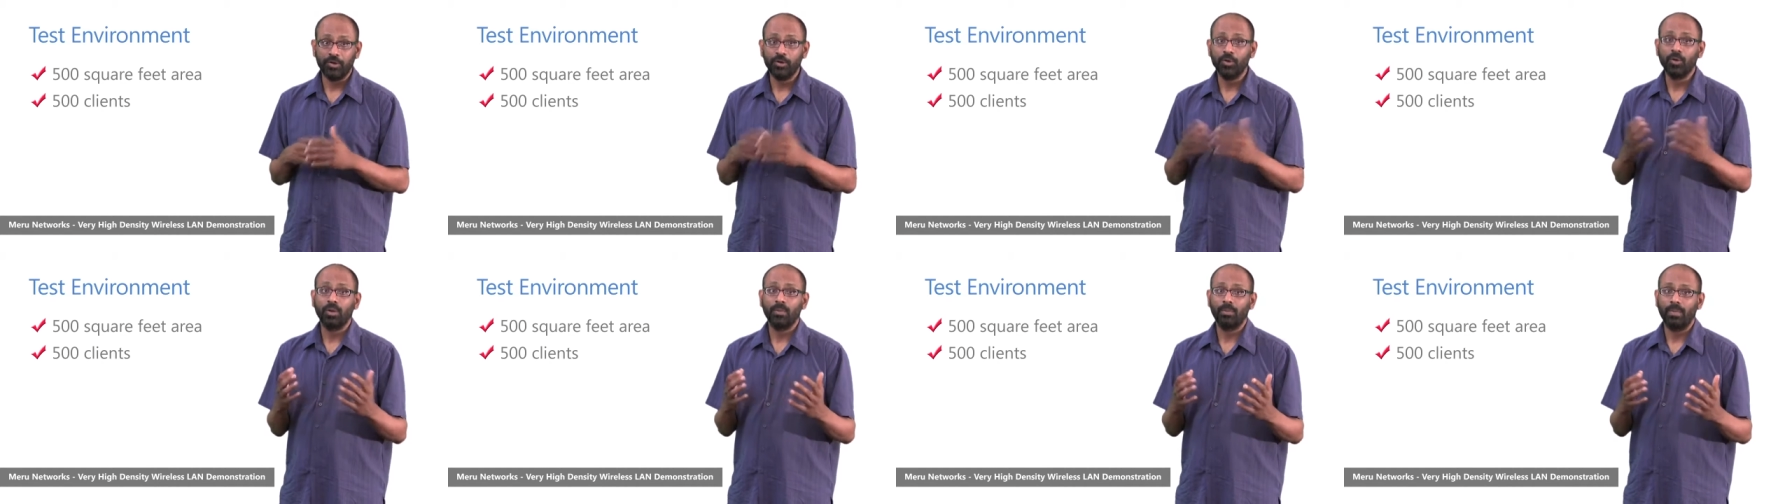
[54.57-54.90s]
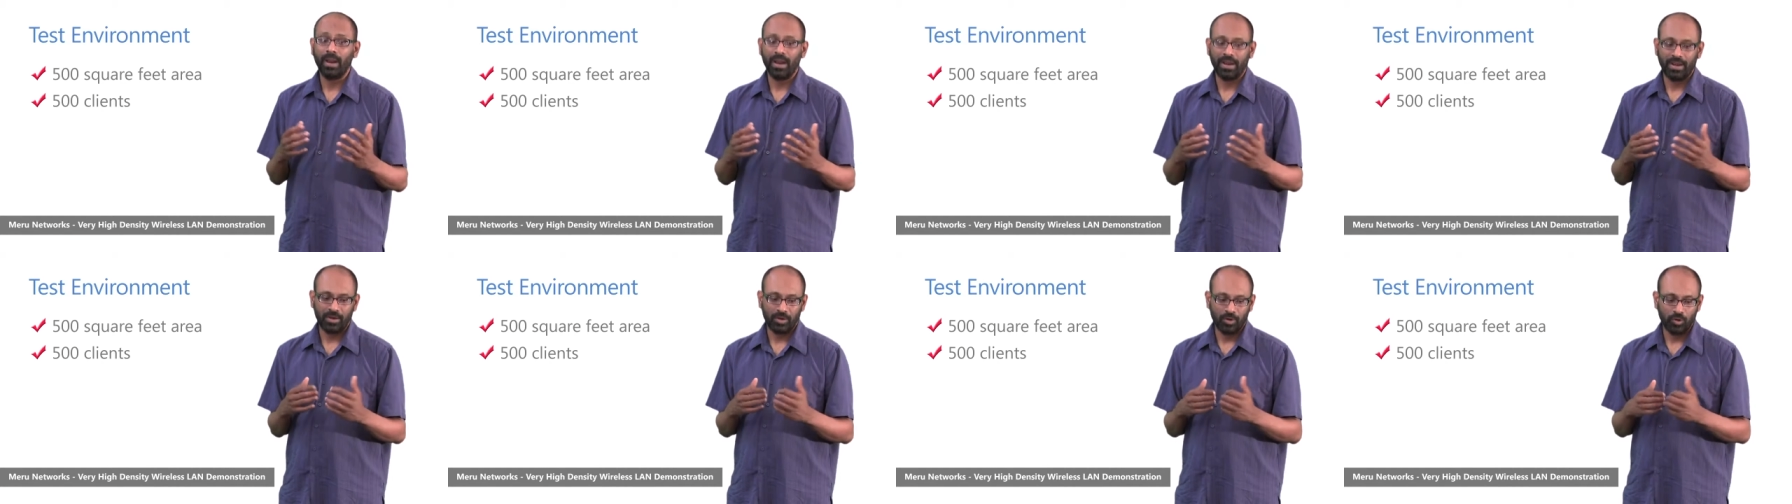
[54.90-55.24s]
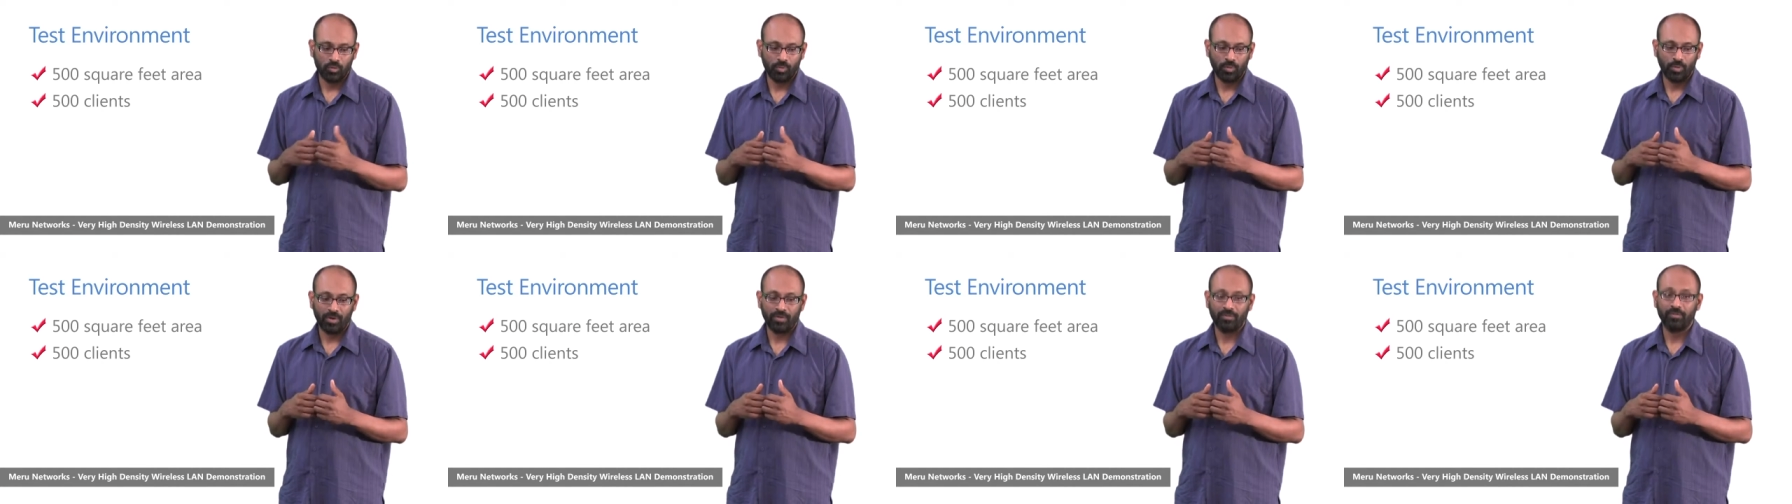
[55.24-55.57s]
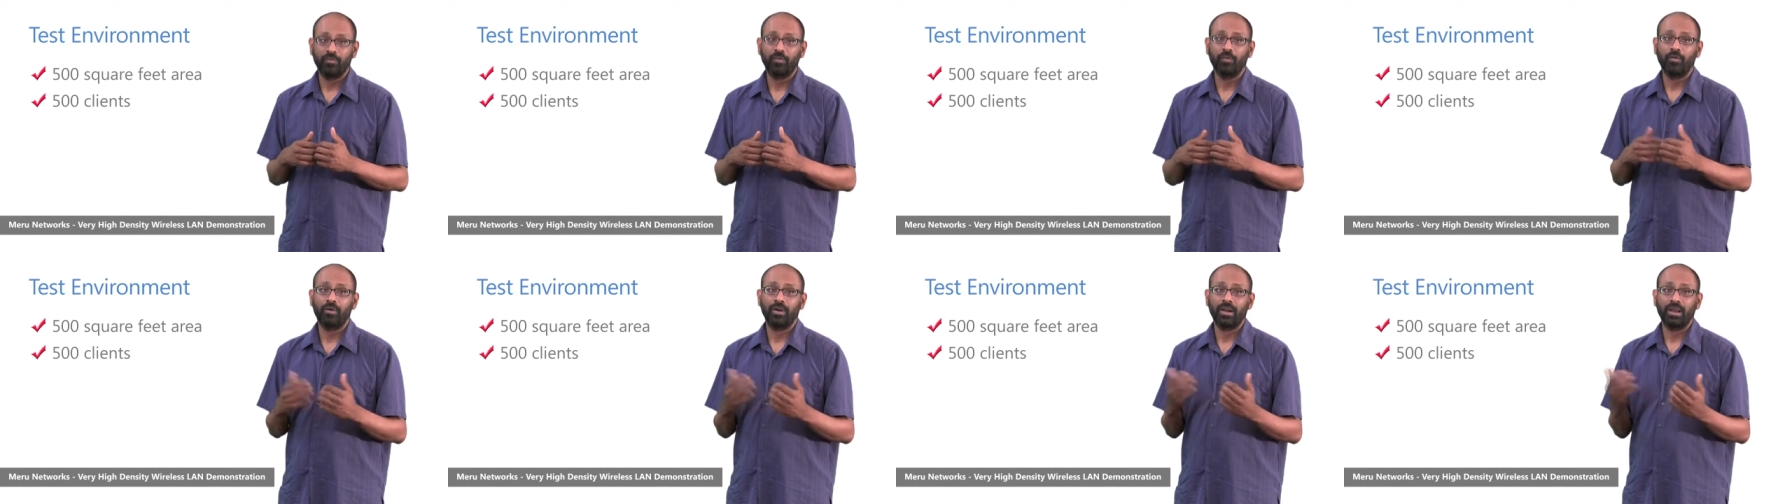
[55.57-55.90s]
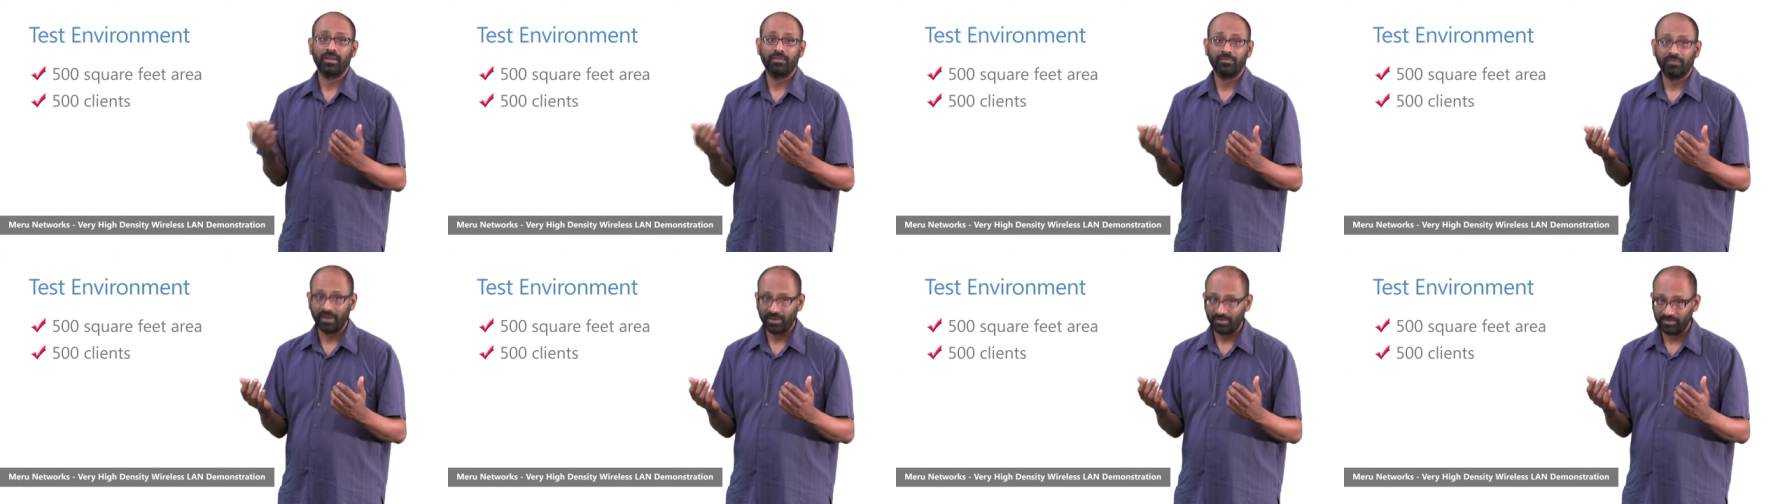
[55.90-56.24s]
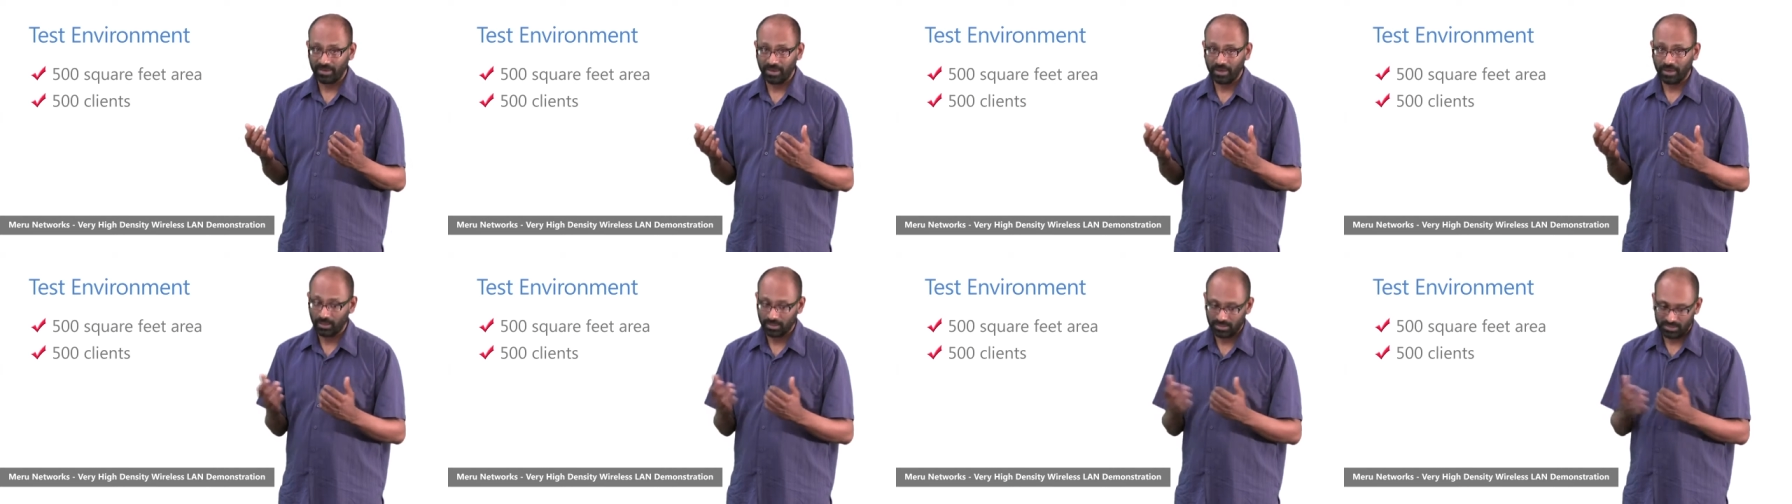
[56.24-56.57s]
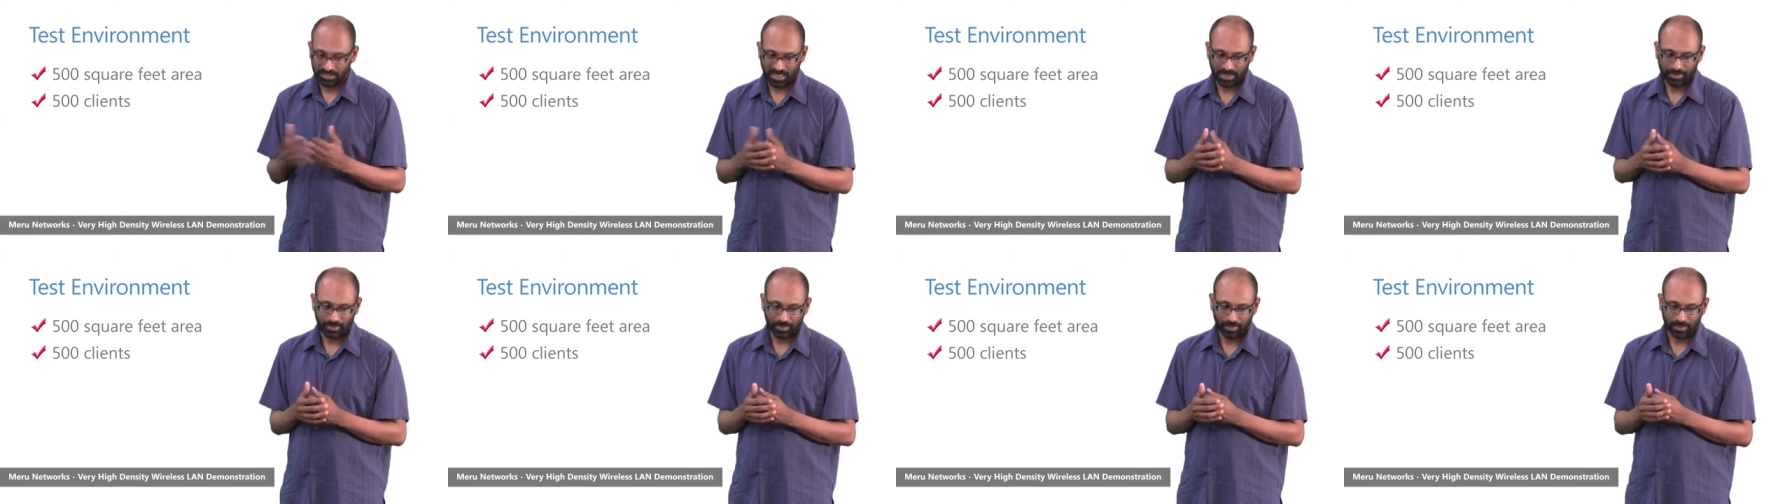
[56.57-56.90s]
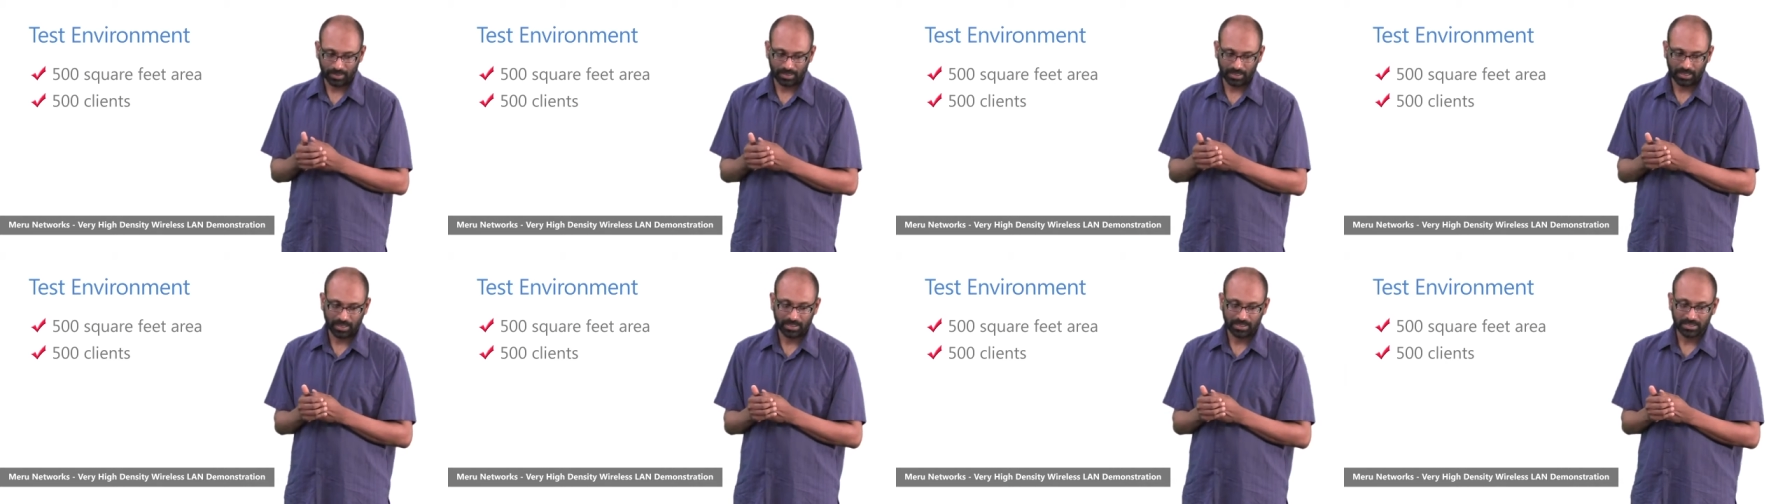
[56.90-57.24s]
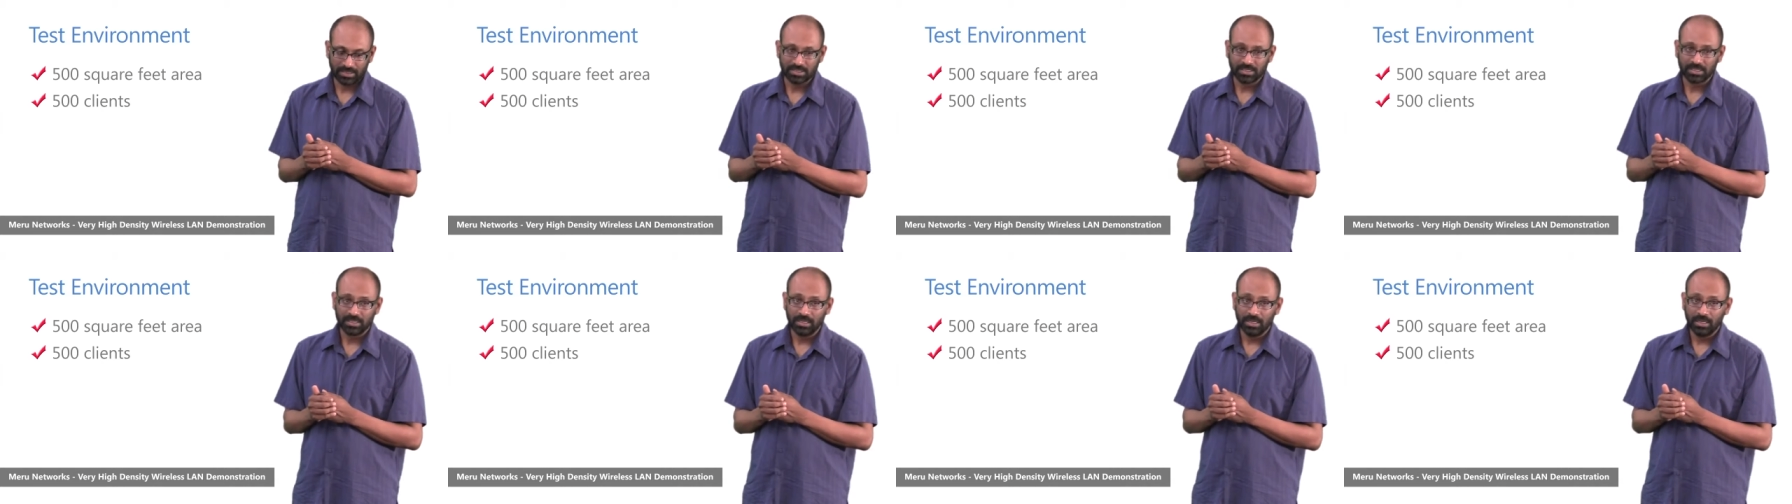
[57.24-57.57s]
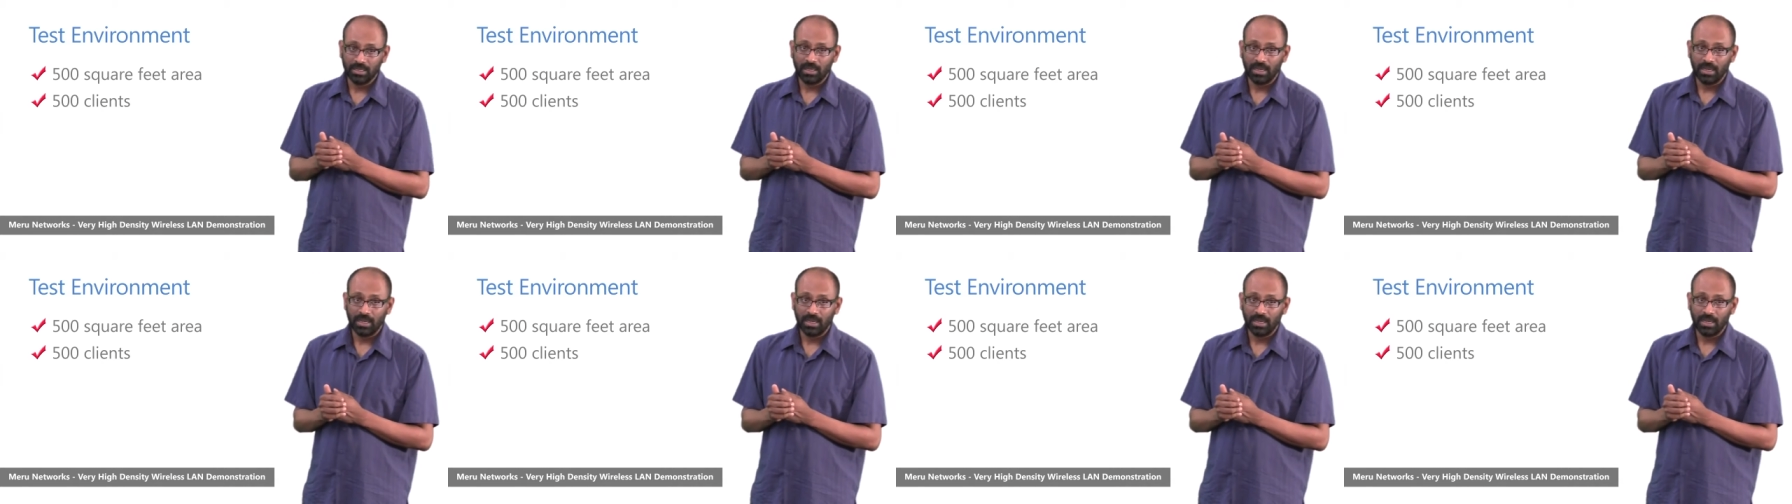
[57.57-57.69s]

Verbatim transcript: dual band 2.4 and 5 gigahertz capable clients.